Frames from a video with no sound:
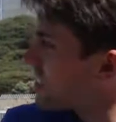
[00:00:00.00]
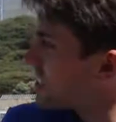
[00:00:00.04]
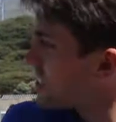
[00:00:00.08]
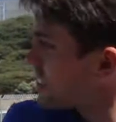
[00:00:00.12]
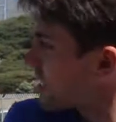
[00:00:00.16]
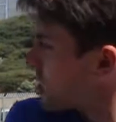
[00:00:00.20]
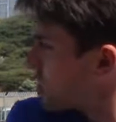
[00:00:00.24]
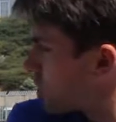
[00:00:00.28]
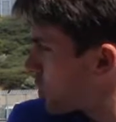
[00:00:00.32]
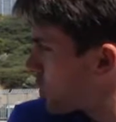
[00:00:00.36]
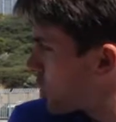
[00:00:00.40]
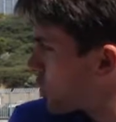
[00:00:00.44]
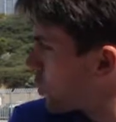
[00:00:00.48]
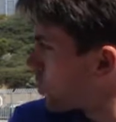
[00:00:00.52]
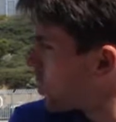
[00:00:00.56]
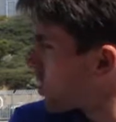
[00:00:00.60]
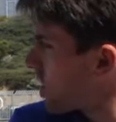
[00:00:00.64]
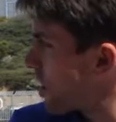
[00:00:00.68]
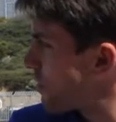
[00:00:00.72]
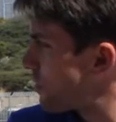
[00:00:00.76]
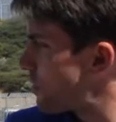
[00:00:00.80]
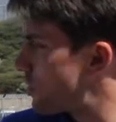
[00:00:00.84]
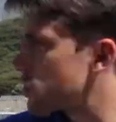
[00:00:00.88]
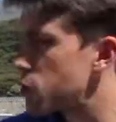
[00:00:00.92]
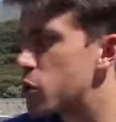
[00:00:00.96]
D2
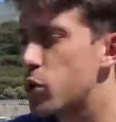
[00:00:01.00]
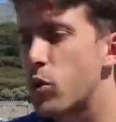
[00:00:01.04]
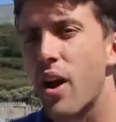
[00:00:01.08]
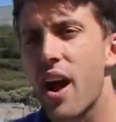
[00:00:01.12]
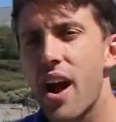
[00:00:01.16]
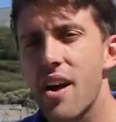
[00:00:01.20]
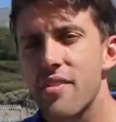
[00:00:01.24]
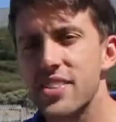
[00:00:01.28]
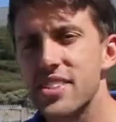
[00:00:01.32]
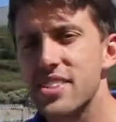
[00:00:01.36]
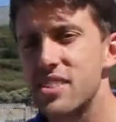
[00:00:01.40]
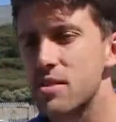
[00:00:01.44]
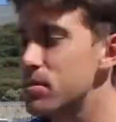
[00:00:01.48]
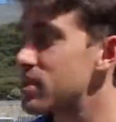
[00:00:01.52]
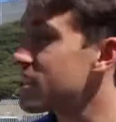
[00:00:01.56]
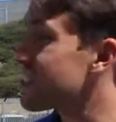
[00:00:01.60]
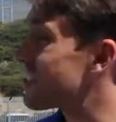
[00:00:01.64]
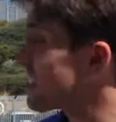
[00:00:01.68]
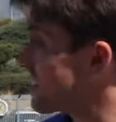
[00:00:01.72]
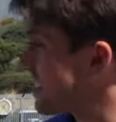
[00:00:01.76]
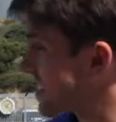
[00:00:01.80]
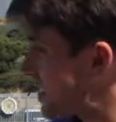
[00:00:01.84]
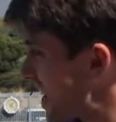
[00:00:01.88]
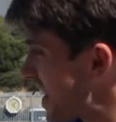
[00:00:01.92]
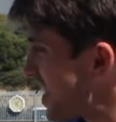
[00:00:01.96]
levels who are having some
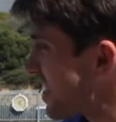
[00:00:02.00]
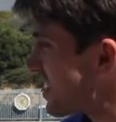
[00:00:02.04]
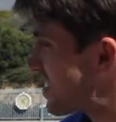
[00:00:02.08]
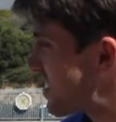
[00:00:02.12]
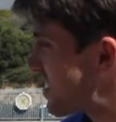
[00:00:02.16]
sustained